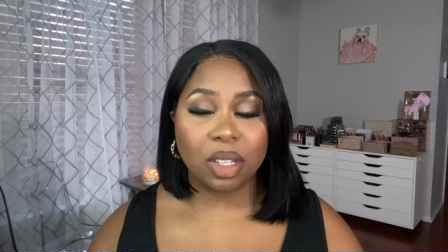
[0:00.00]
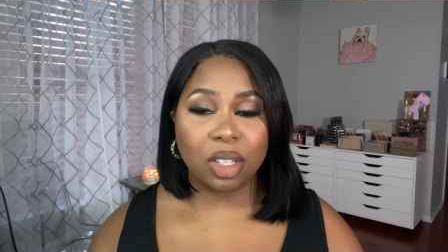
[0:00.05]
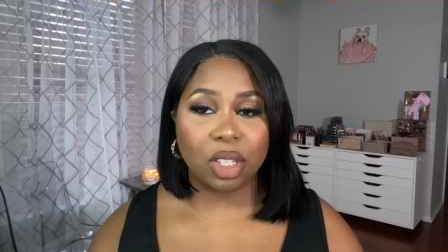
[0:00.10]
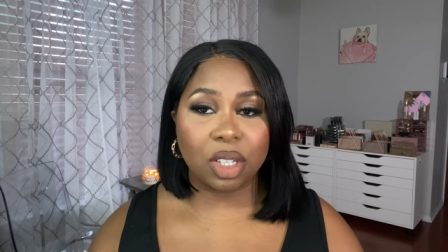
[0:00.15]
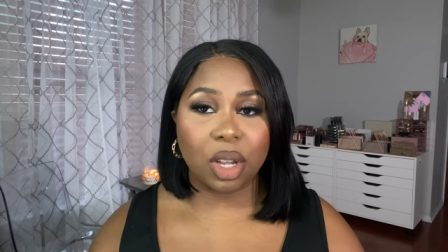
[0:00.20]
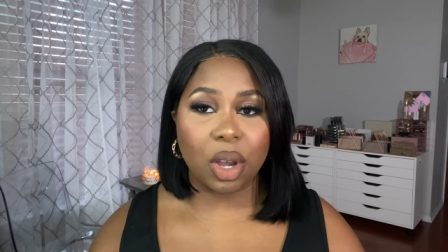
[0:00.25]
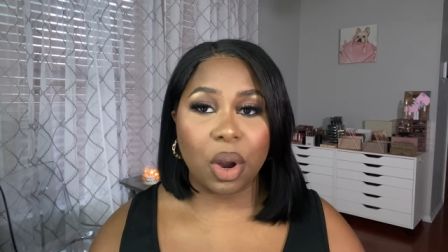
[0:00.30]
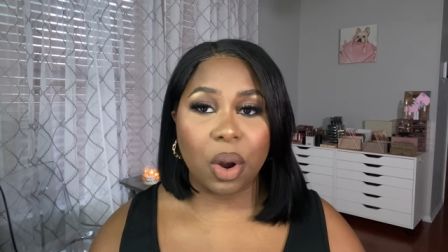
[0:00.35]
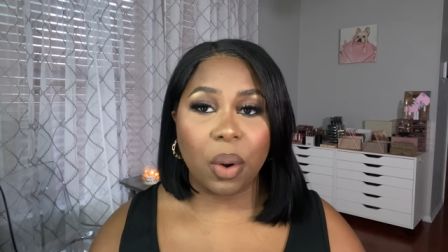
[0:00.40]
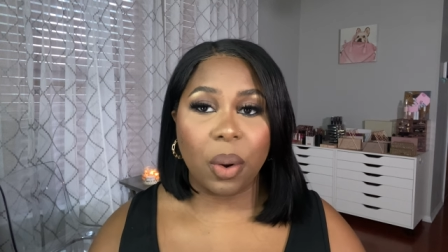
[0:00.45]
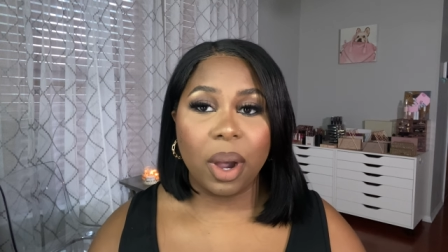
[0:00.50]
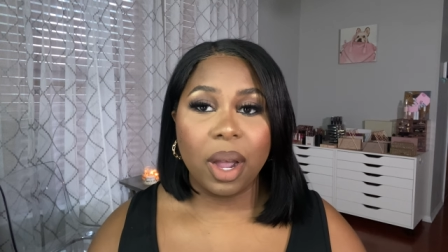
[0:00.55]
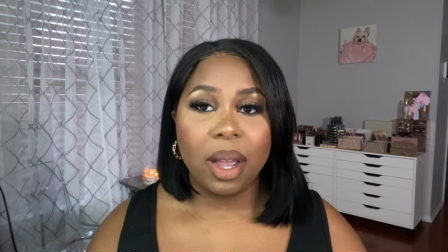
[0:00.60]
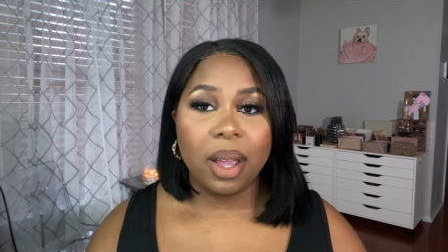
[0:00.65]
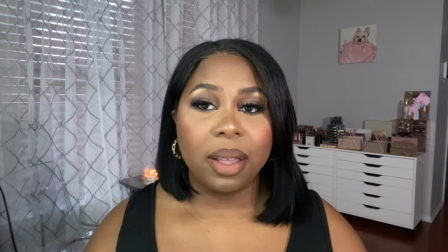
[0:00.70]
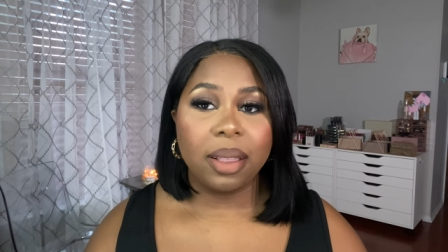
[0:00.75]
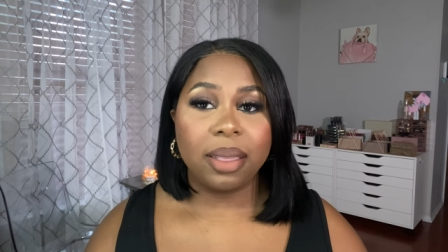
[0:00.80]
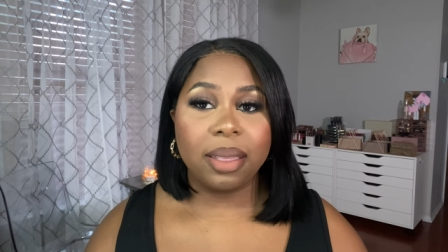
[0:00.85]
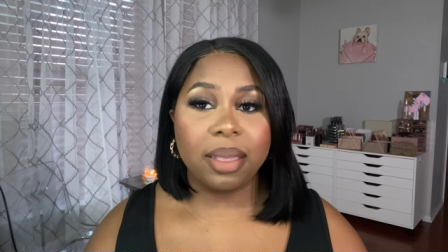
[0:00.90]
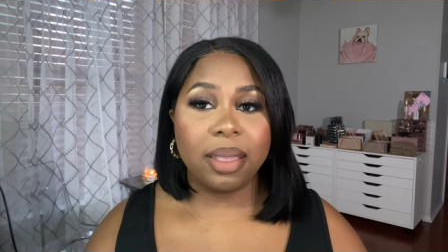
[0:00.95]
So
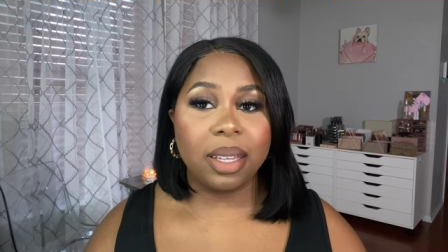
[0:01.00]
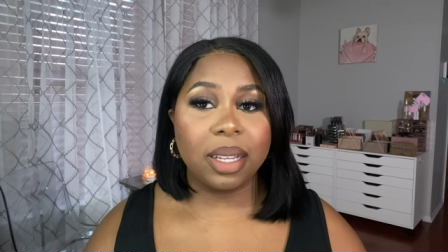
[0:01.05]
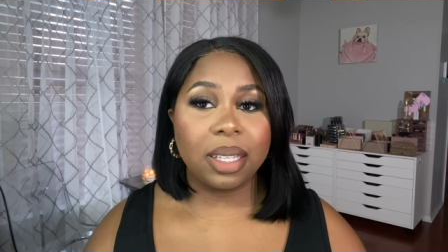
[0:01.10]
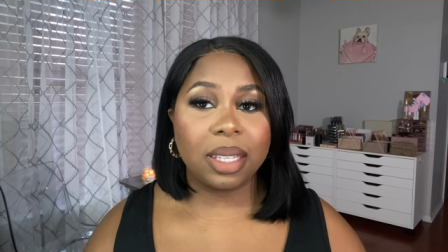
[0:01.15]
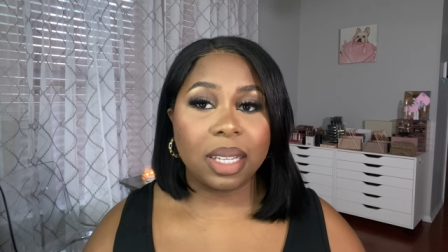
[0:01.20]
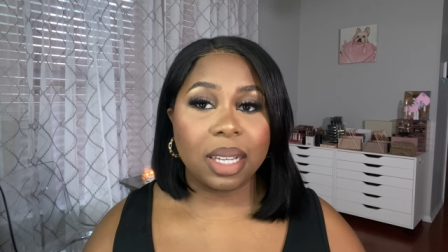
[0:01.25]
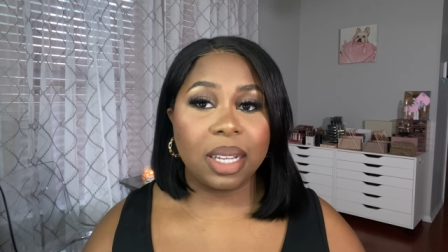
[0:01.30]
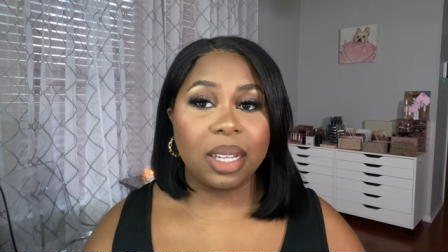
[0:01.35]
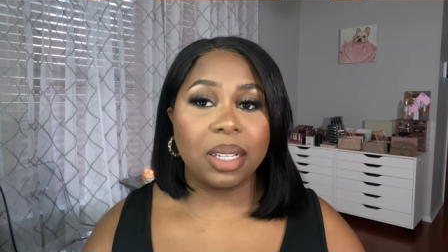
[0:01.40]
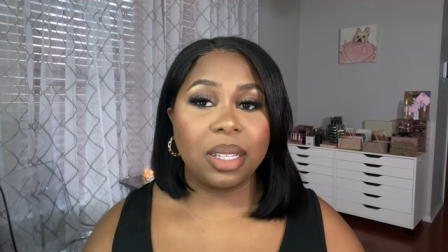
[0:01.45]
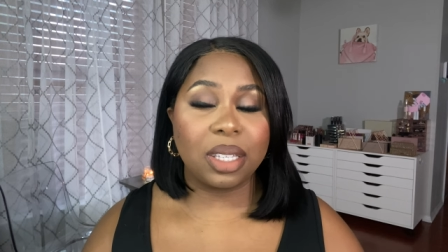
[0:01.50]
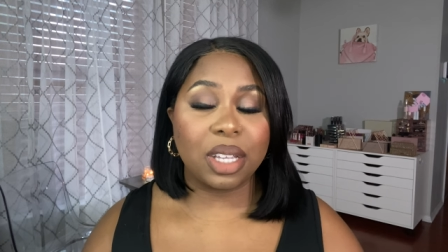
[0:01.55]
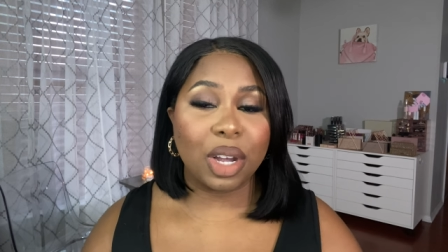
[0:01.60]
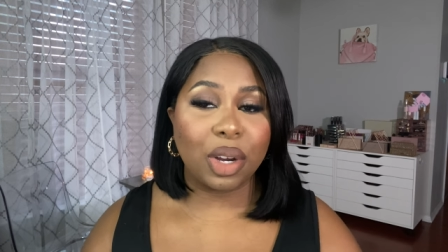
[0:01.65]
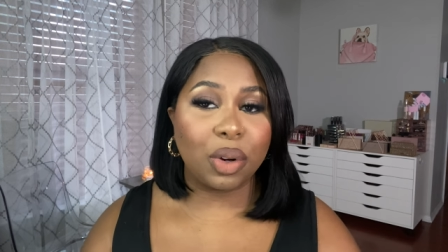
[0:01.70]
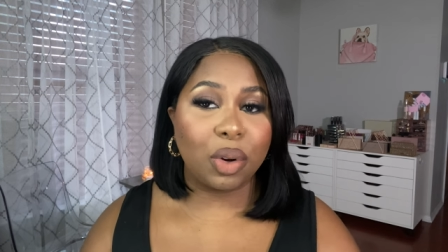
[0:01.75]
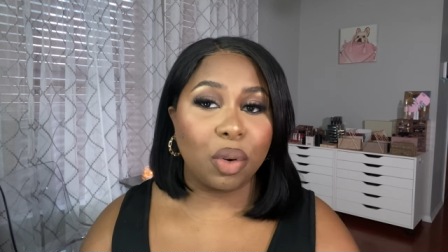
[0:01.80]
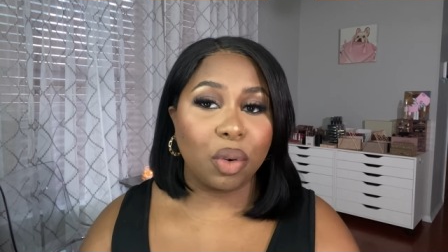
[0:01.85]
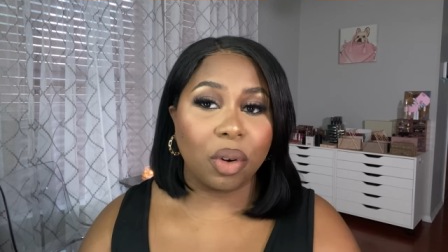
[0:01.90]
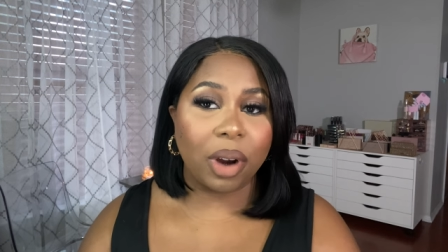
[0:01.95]
this is
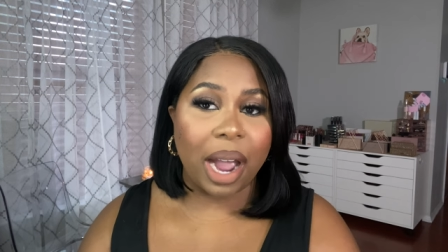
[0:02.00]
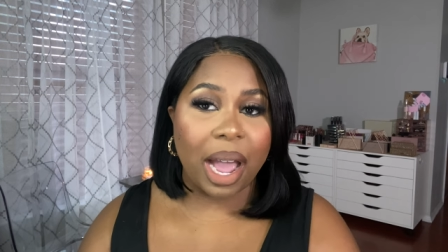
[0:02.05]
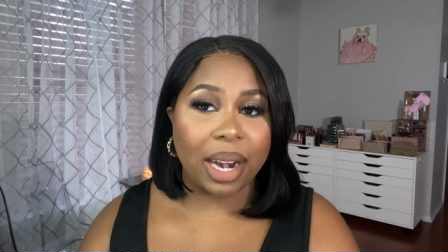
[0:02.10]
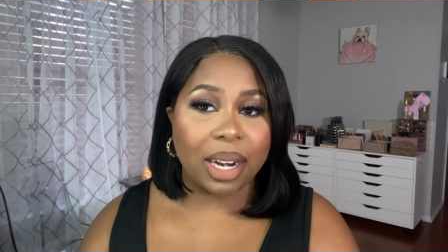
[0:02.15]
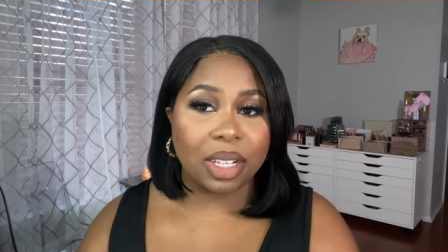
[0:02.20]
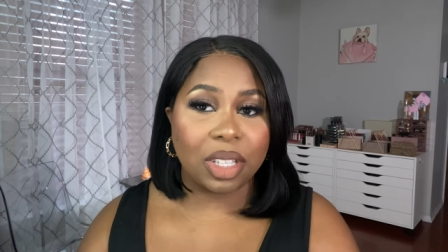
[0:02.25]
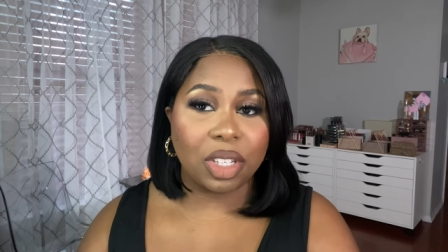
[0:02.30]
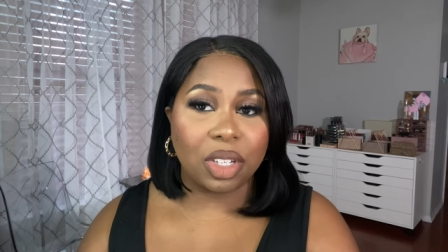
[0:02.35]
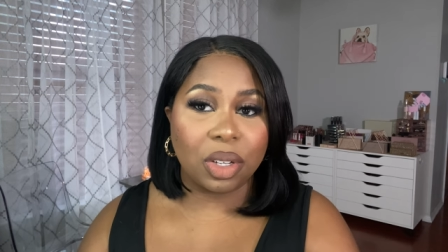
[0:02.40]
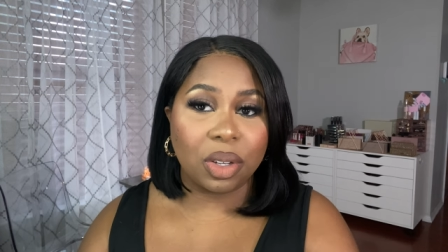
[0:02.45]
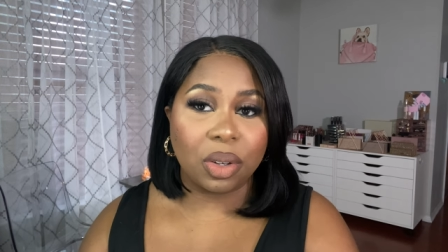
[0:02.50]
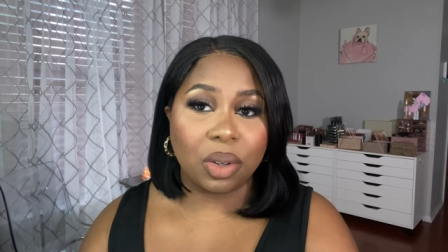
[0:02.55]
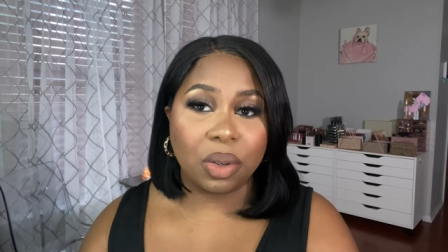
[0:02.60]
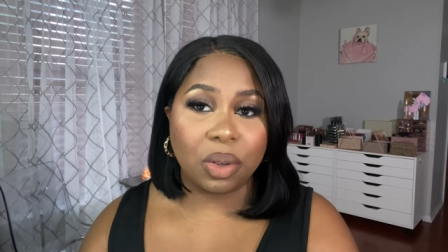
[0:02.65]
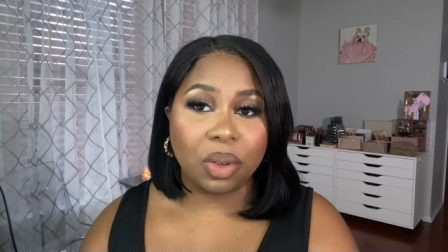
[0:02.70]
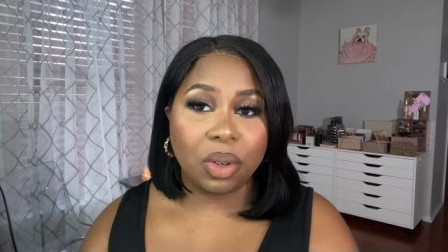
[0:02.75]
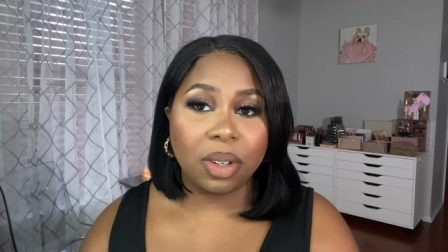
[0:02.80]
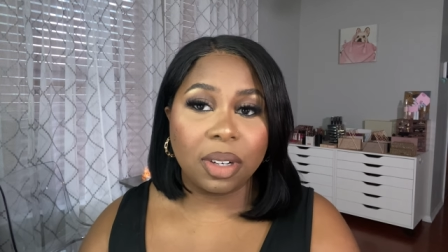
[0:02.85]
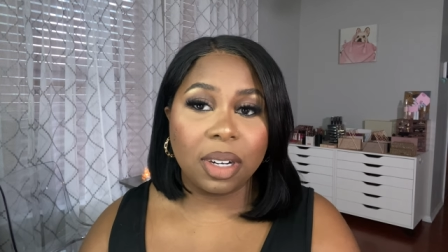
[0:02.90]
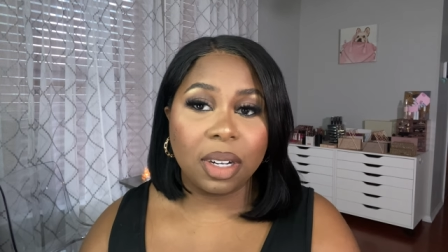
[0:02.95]

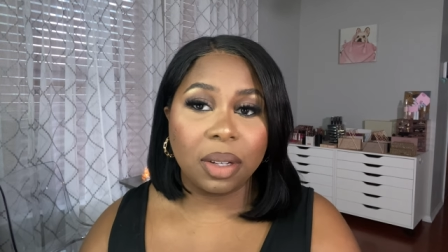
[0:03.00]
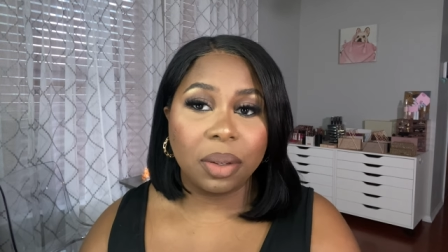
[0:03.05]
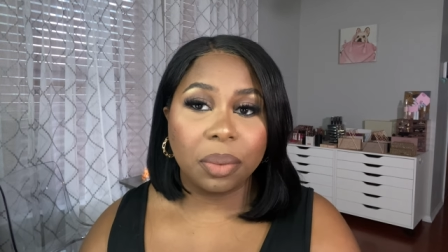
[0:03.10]
Gratitude.